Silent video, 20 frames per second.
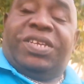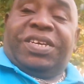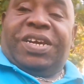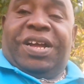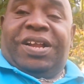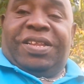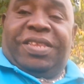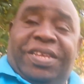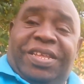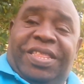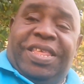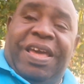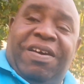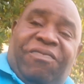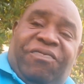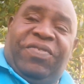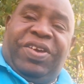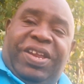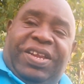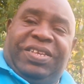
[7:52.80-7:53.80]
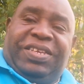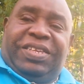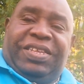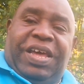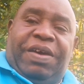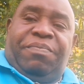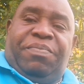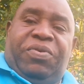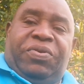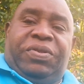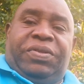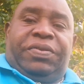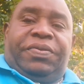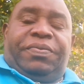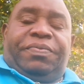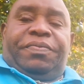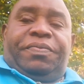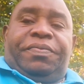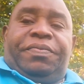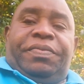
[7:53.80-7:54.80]
child, they are very stubborn.
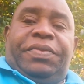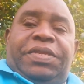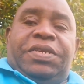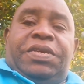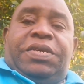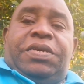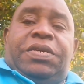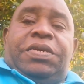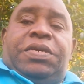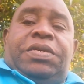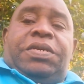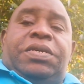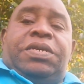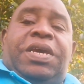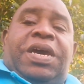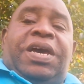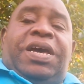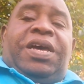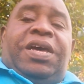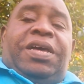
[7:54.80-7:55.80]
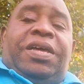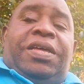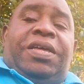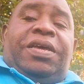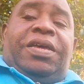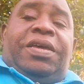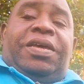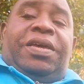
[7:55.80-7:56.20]
Yeah,